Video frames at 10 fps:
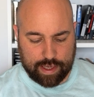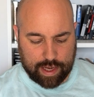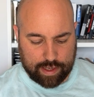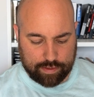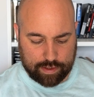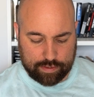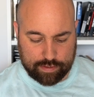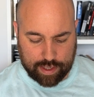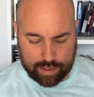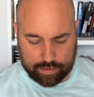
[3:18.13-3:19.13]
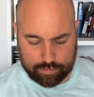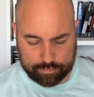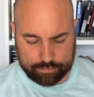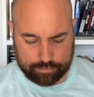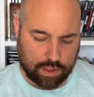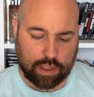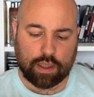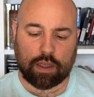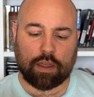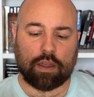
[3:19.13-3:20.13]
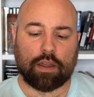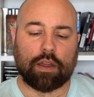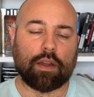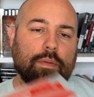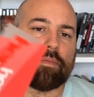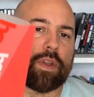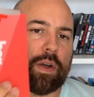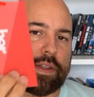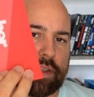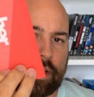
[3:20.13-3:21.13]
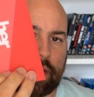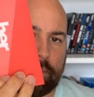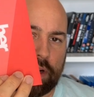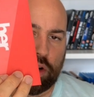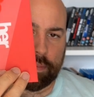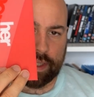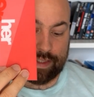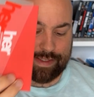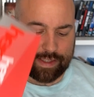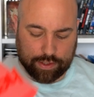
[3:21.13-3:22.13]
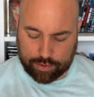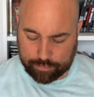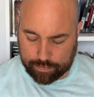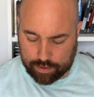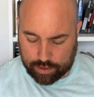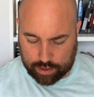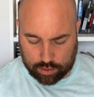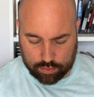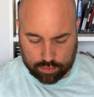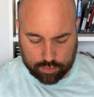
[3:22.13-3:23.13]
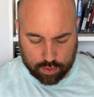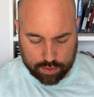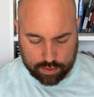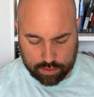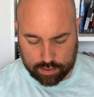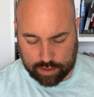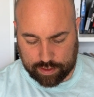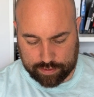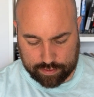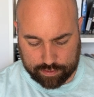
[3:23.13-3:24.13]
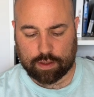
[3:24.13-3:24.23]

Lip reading: And inside there is an envelope and a sticker, and also of course the disc.